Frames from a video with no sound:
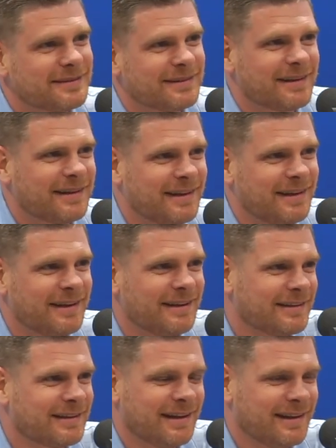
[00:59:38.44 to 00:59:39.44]
He's
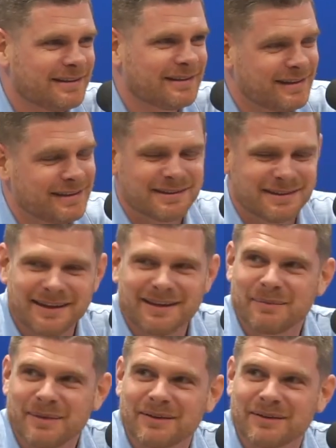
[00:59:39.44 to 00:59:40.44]
going to
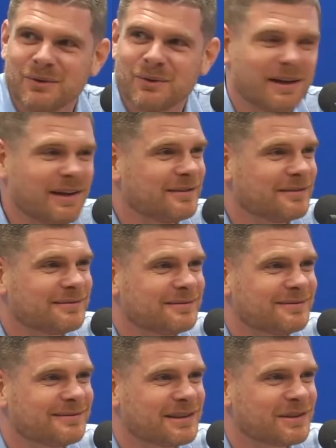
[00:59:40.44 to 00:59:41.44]
be a cool kid.
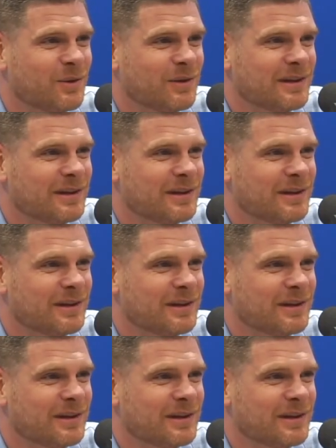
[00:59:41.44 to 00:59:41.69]
He's cool because